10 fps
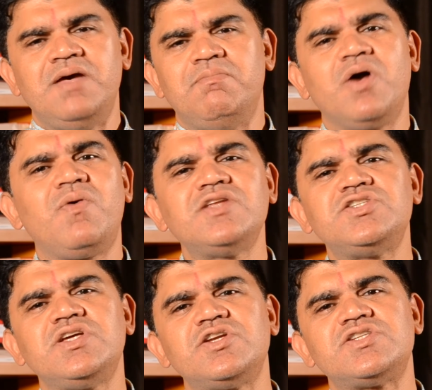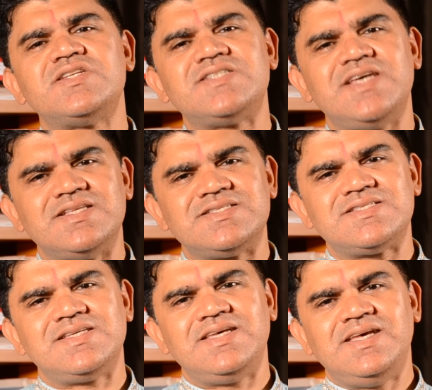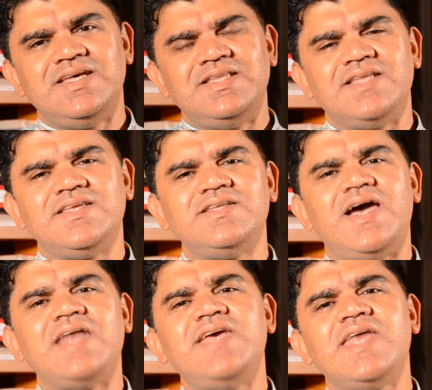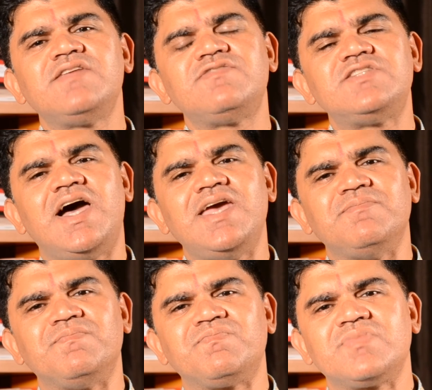Bhagwan Shri Krishna says that at the end of time,